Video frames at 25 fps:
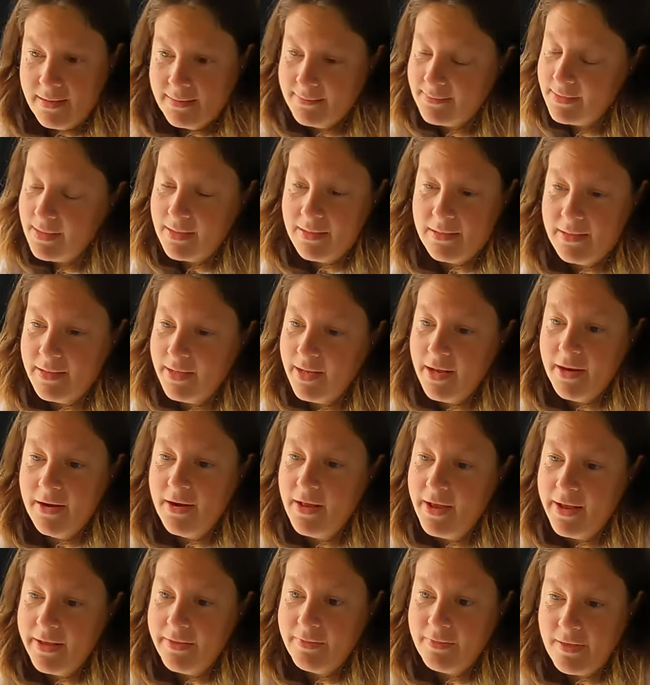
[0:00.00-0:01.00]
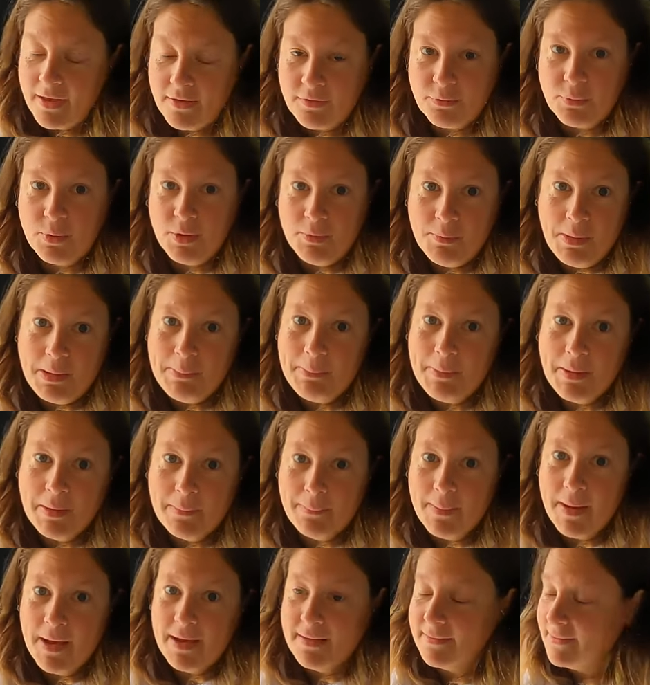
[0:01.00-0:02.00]
exactly. And I that's one of my
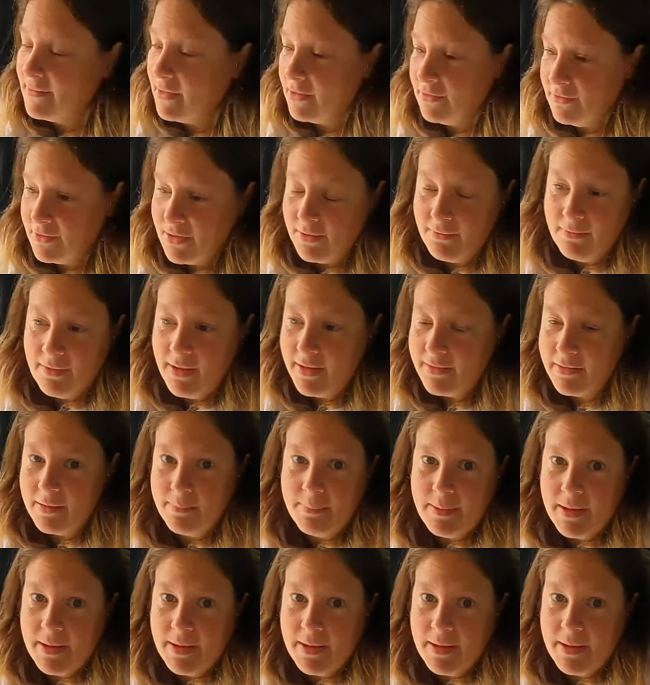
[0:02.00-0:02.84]
bugbears. I don't like the